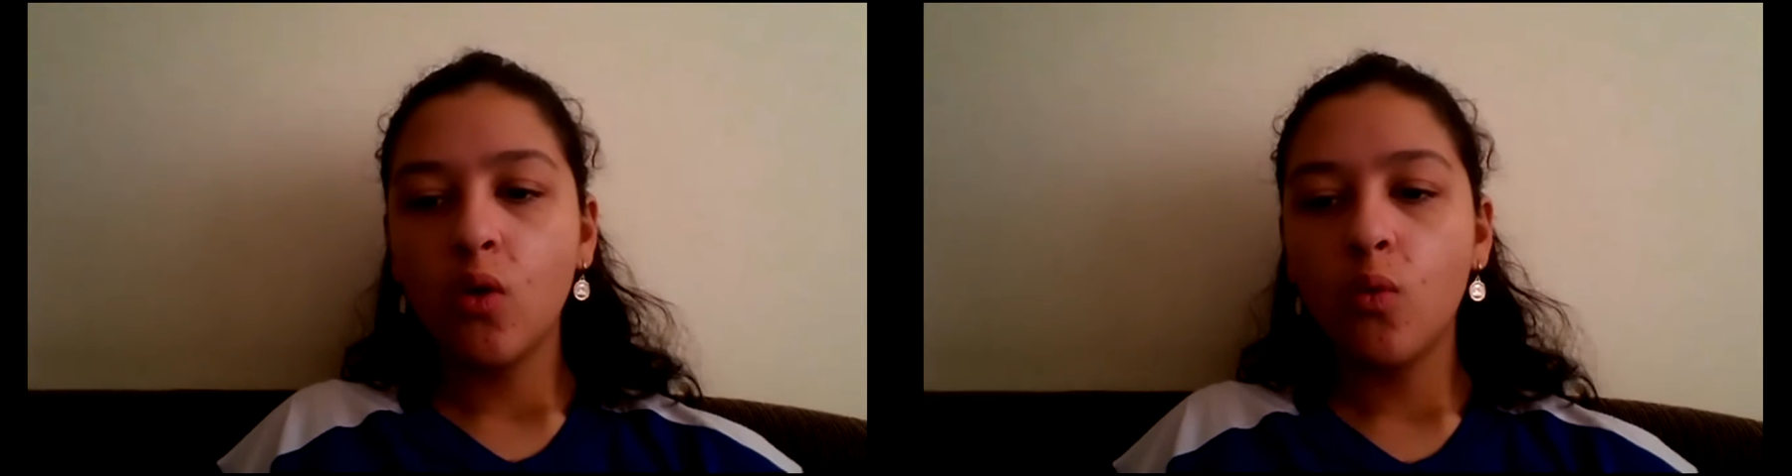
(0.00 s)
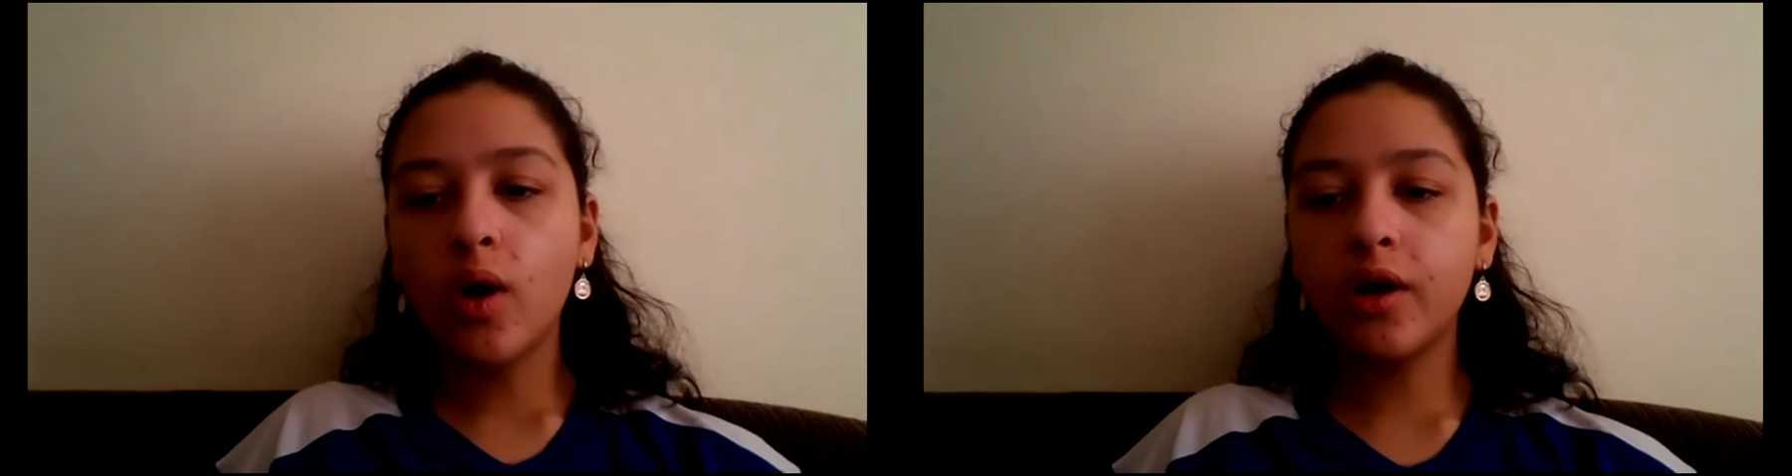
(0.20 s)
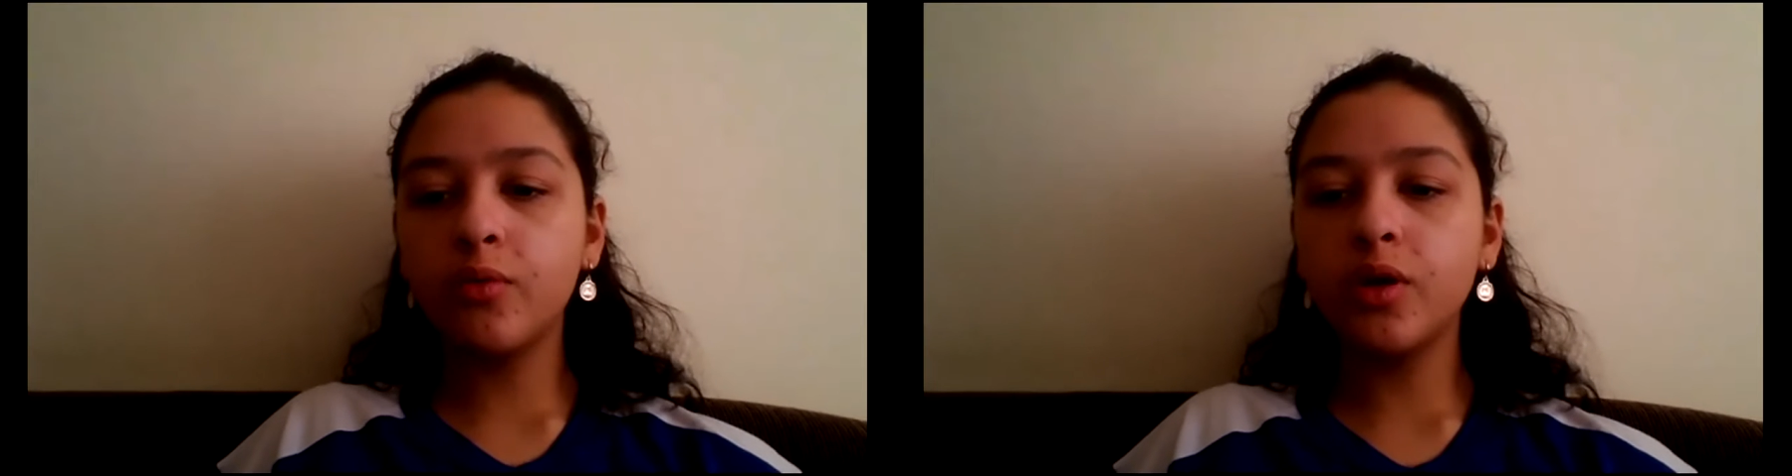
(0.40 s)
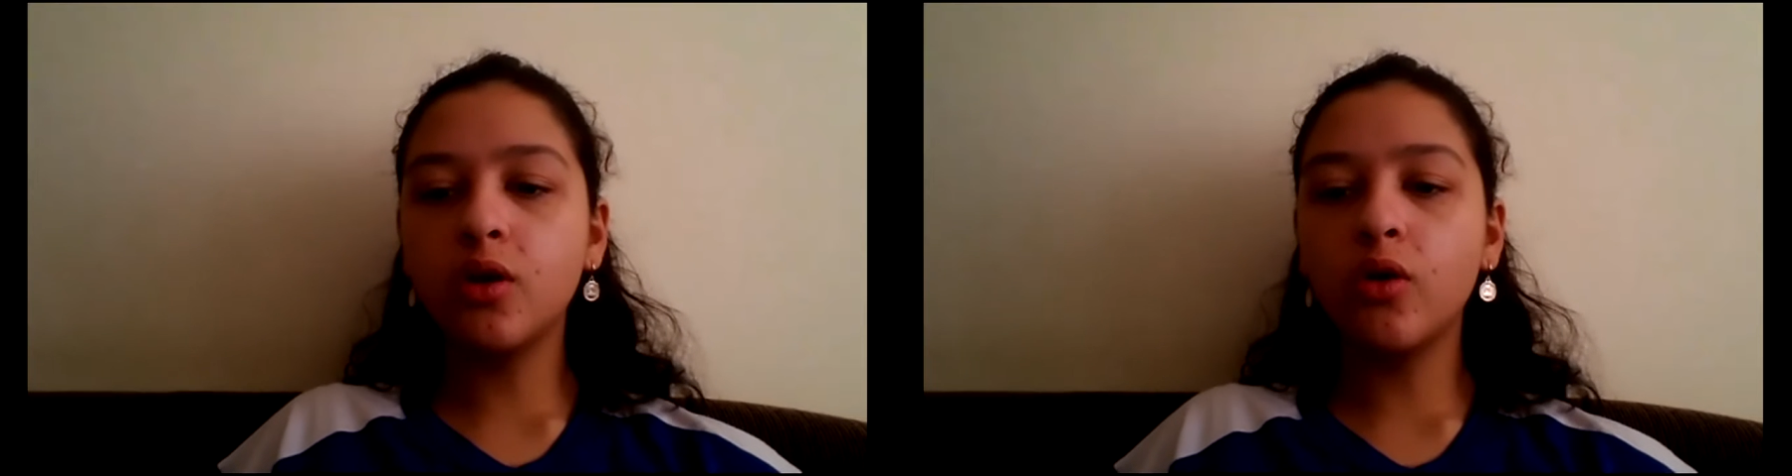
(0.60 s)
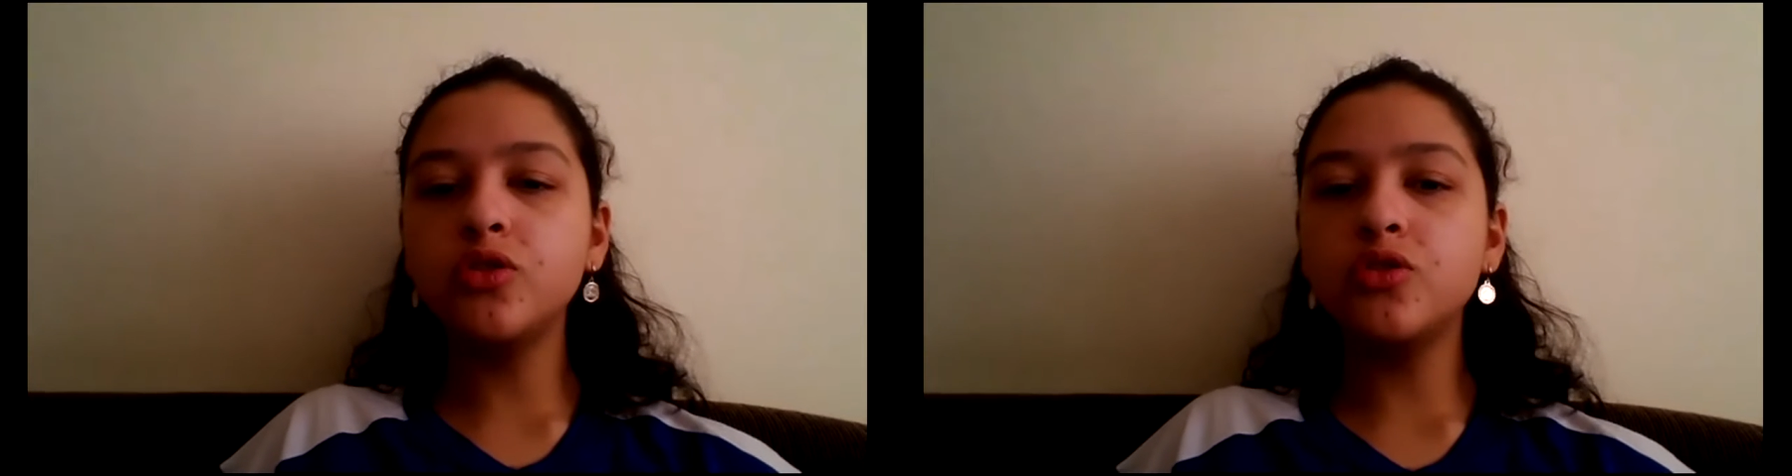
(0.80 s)
What are we
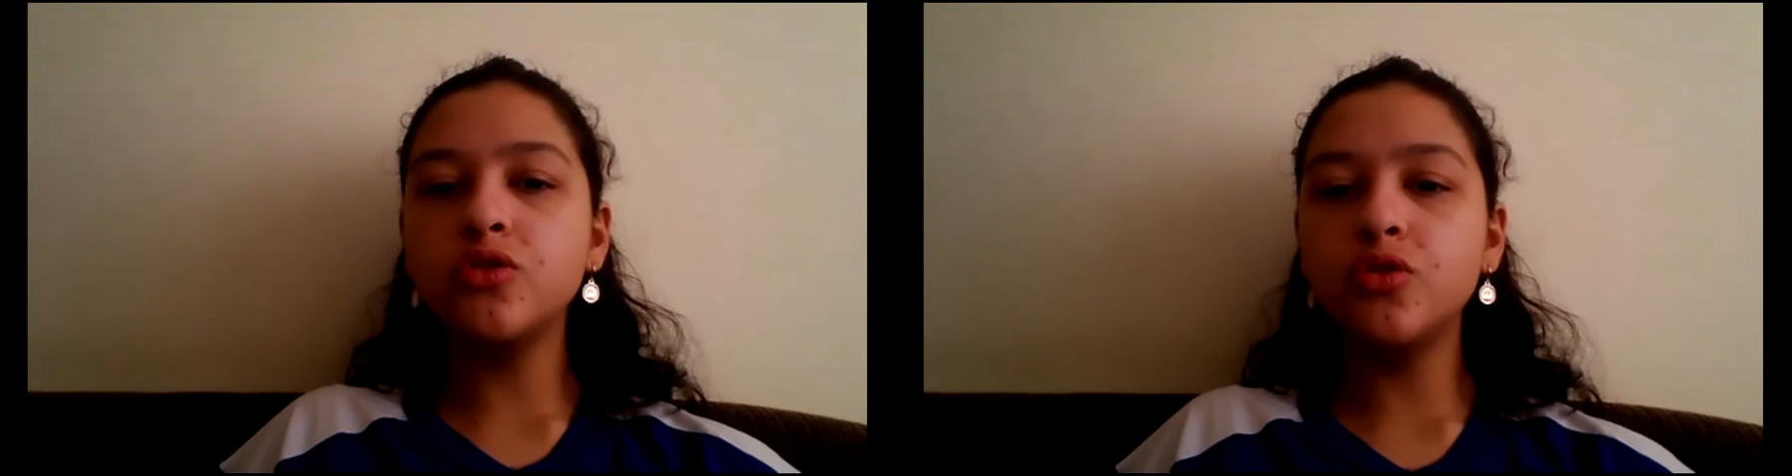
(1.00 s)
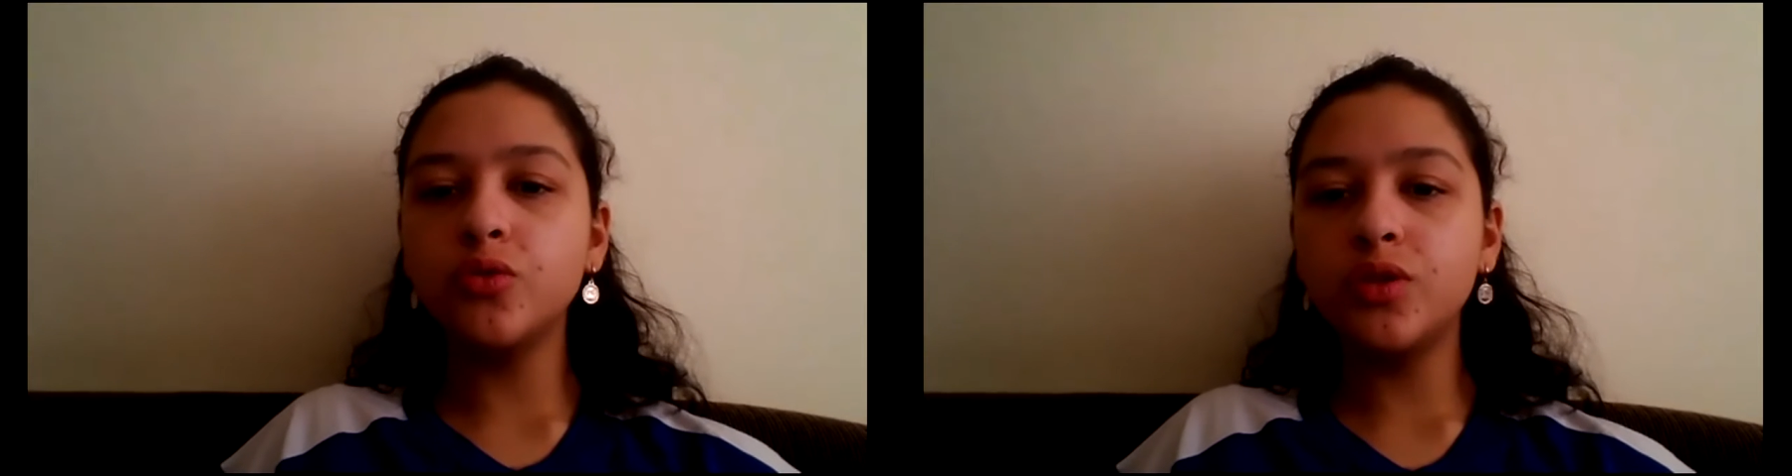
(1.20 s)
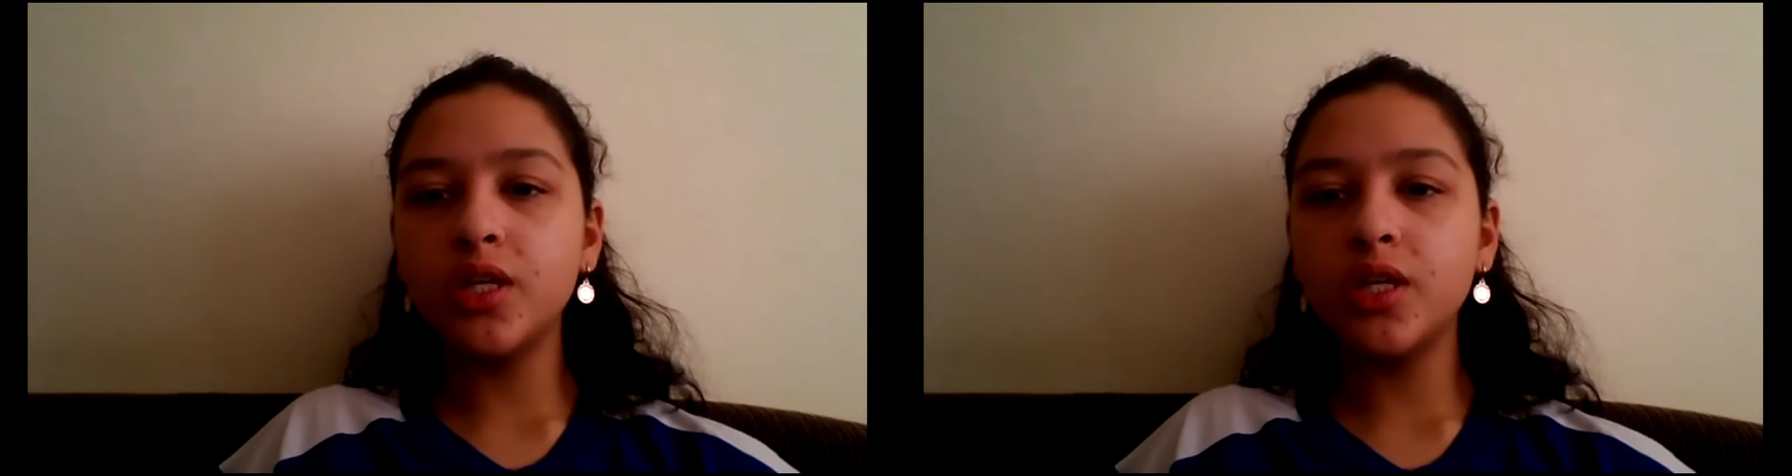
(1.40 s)
going to do,